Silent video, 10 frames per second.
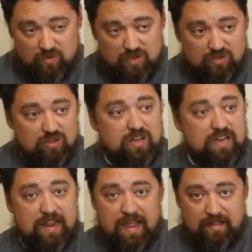So when you're
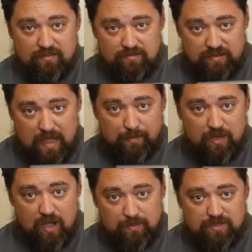looking at
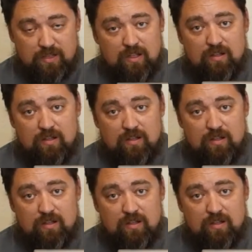laptops,